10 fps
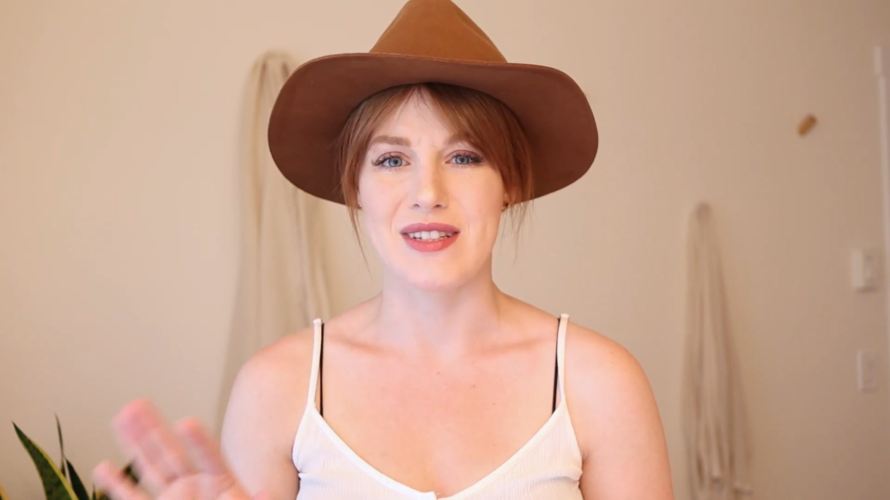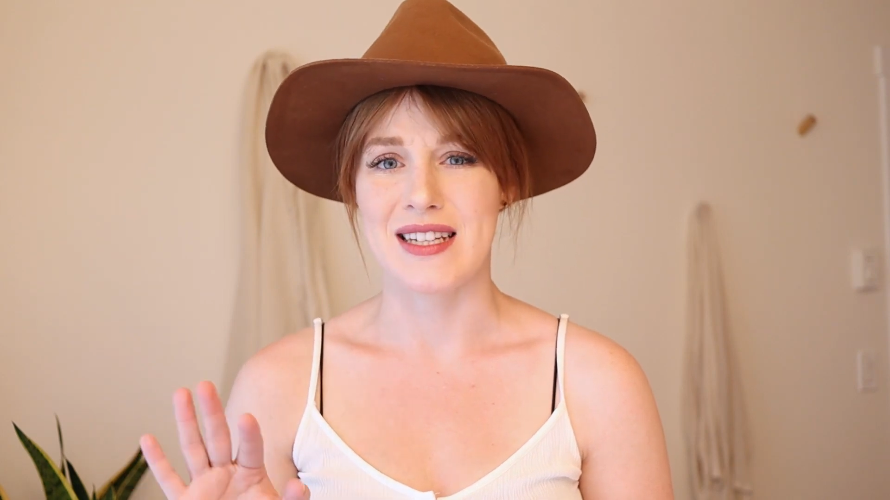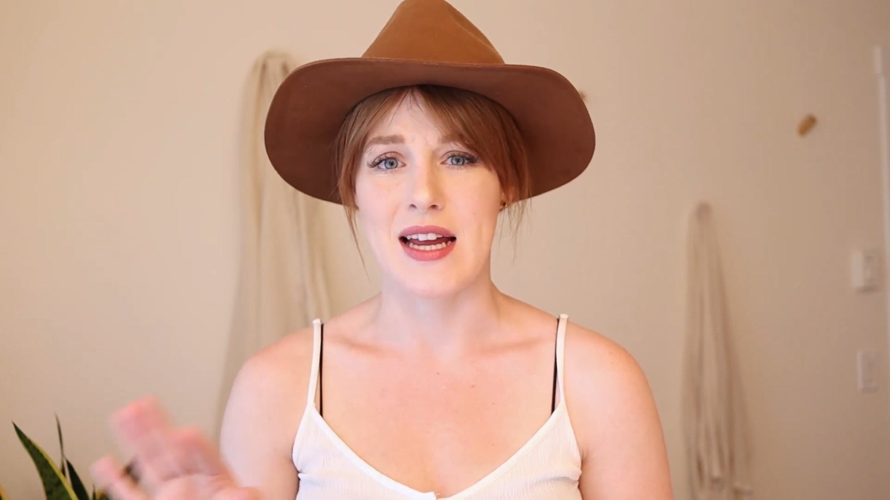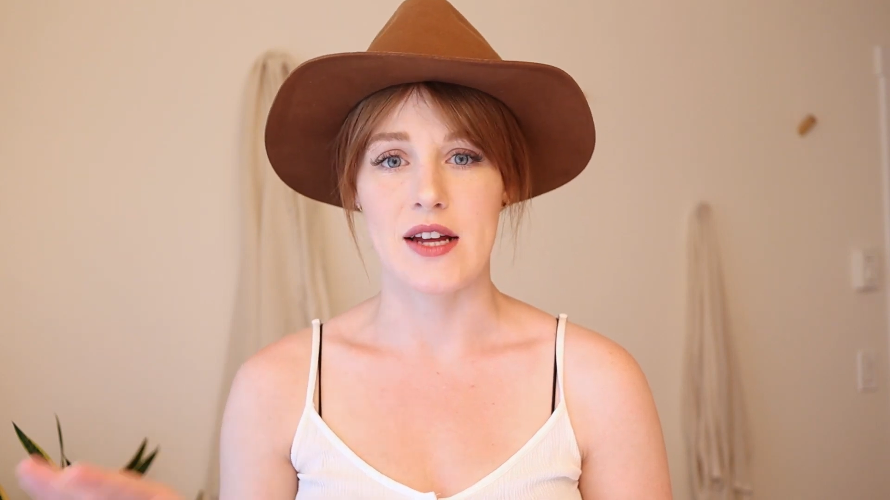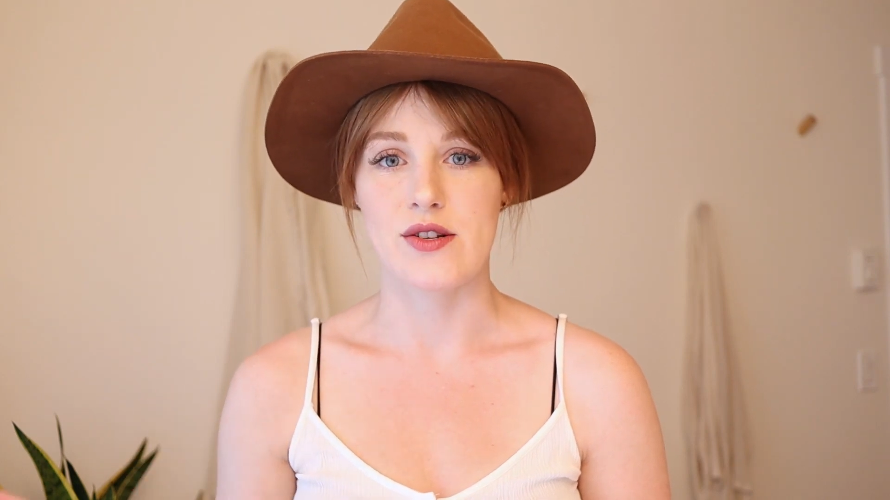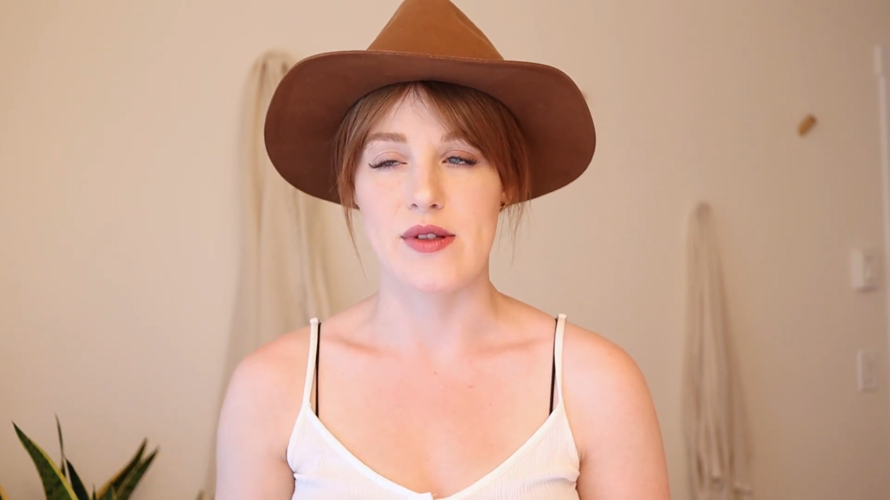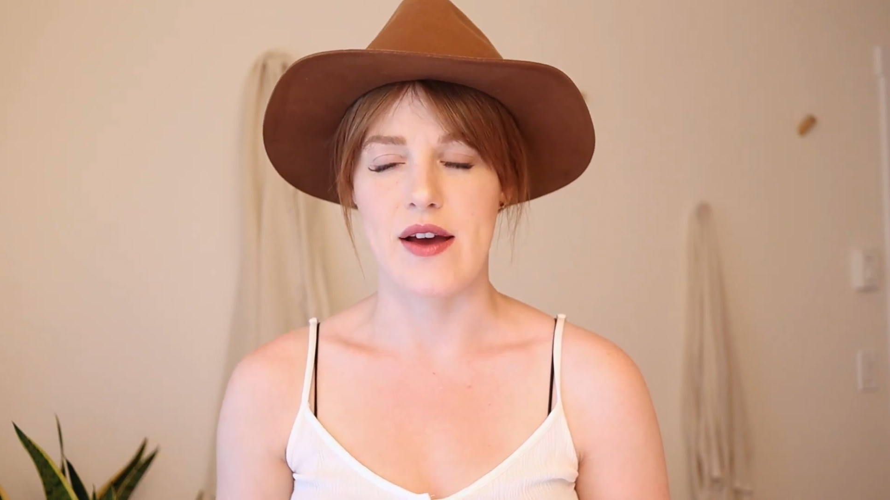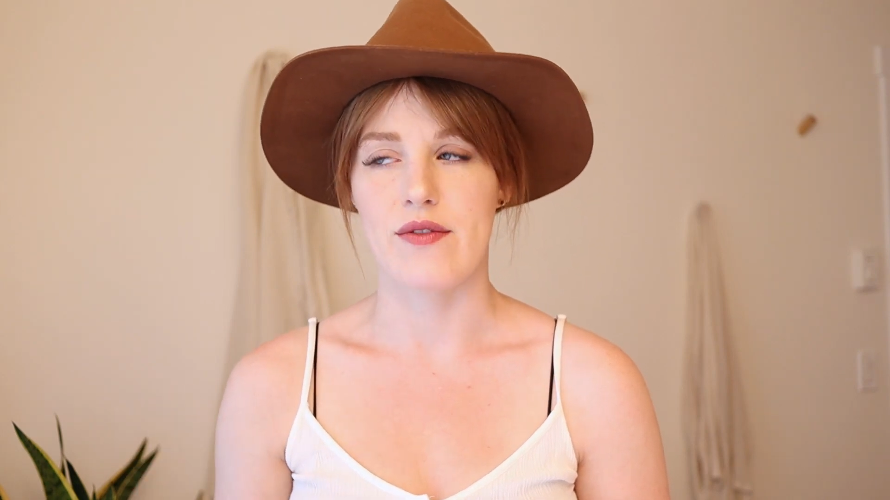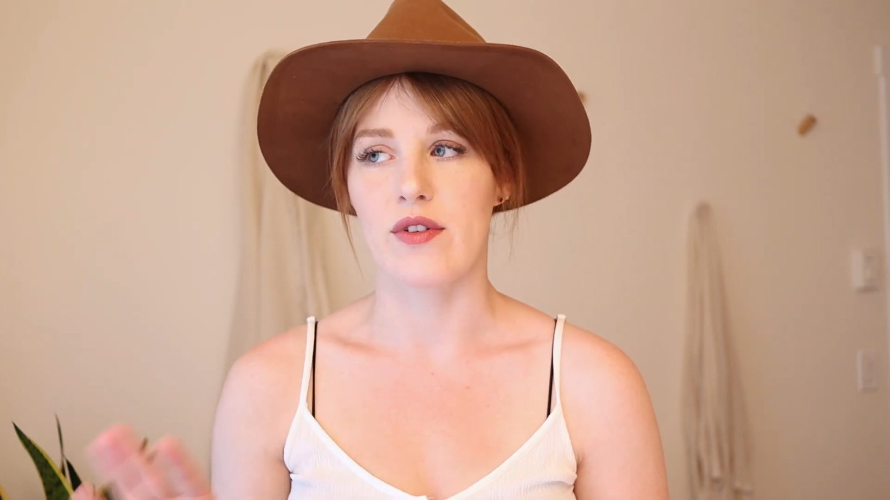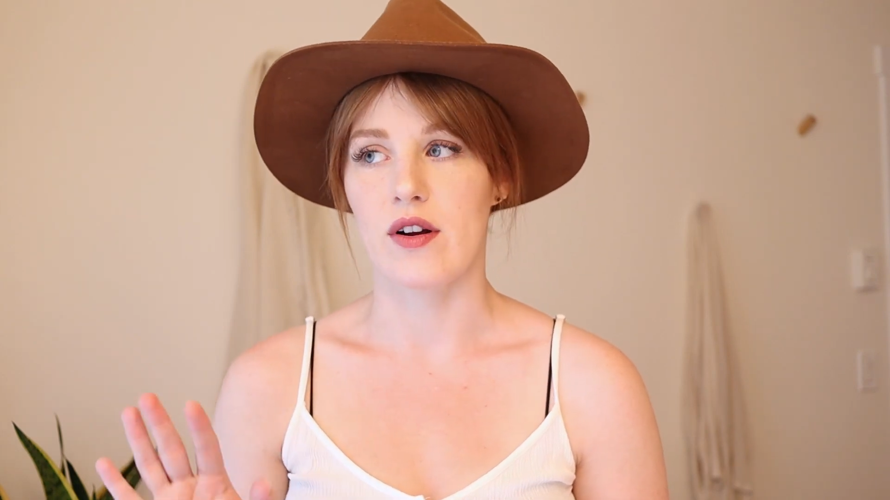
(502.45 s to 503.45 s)
to not do
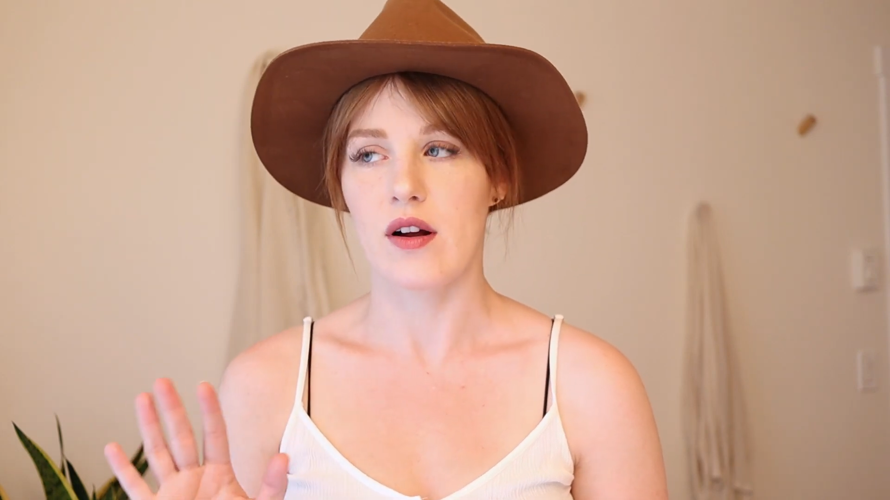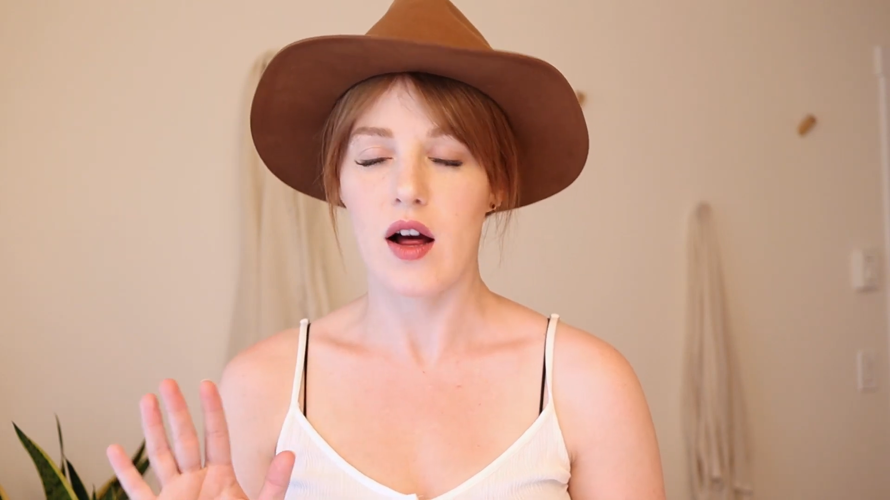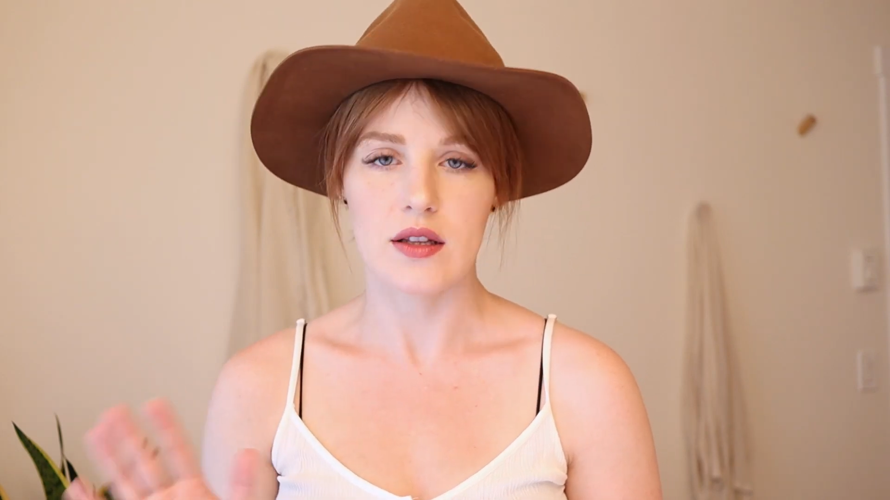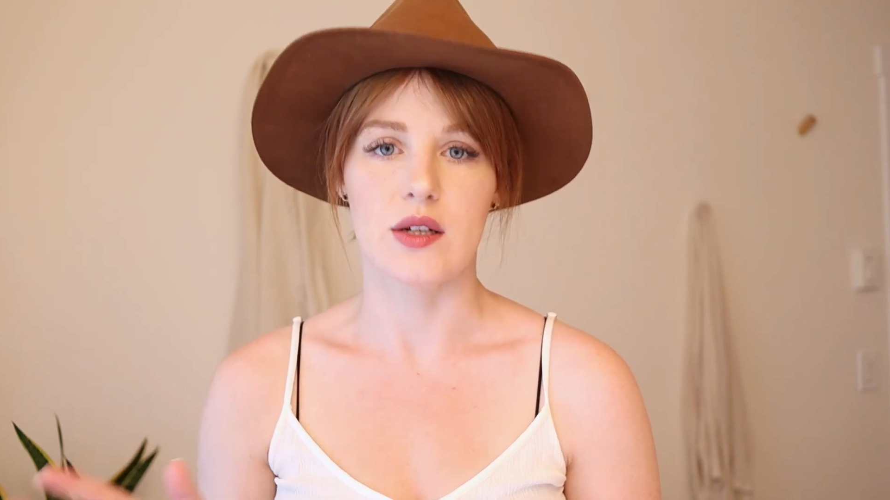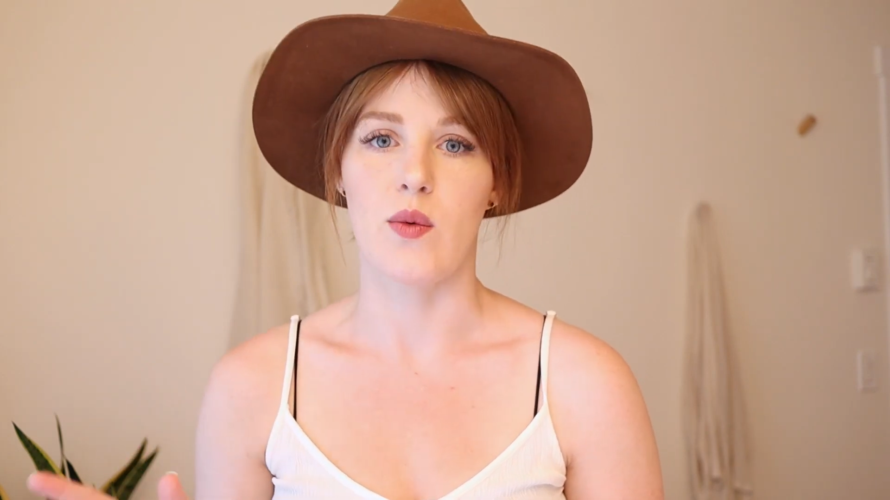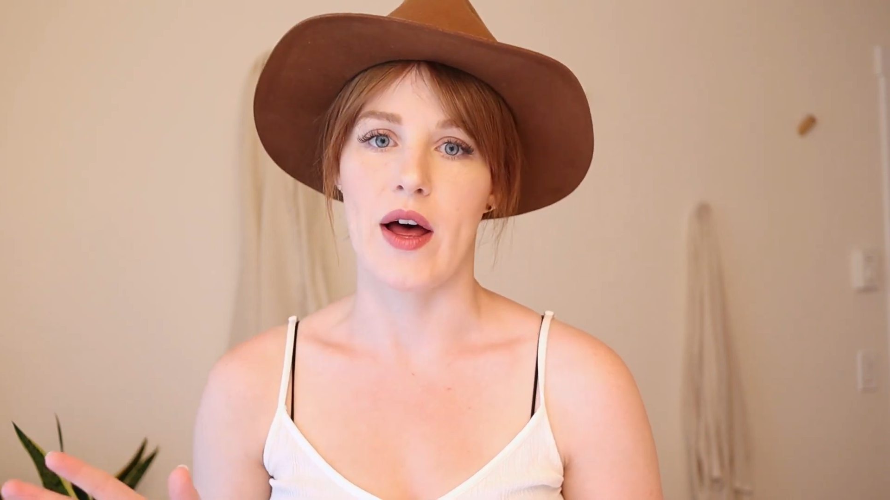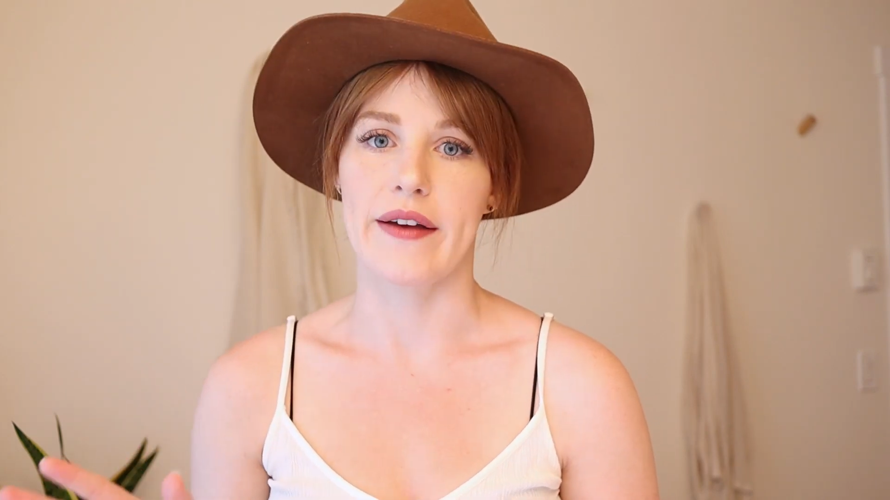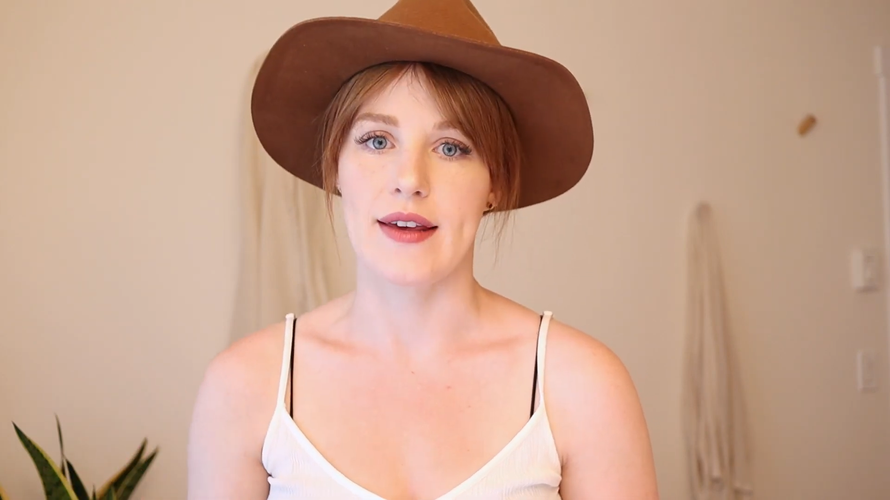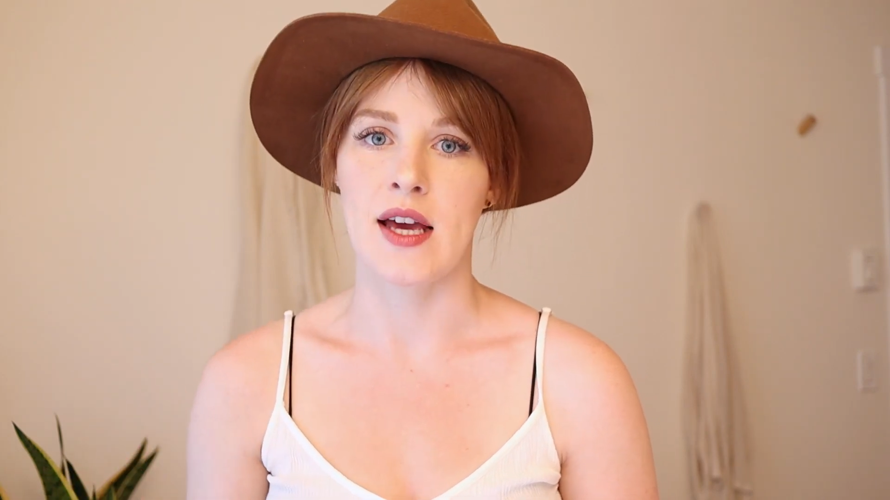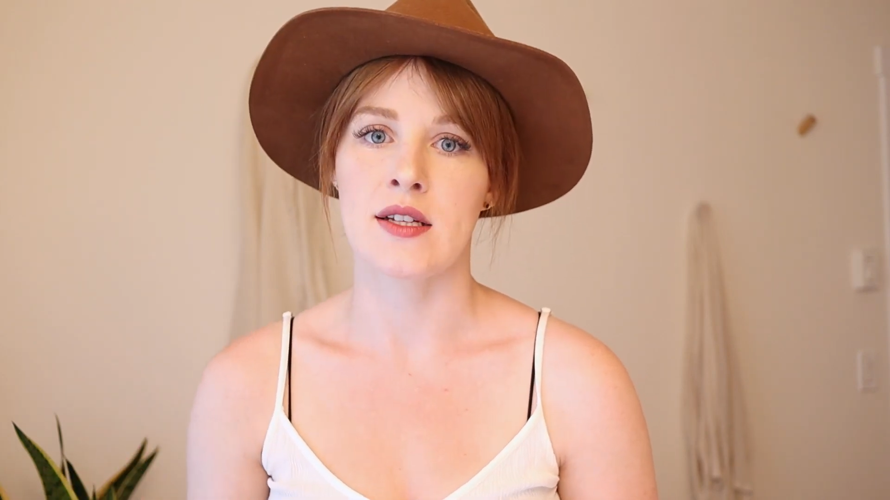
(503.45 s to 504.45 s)
that for a little
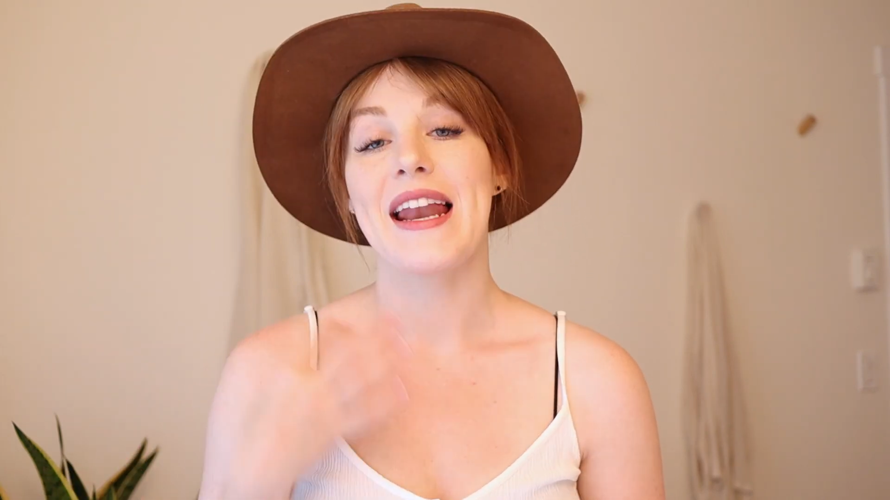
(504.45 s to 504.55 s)
while yet.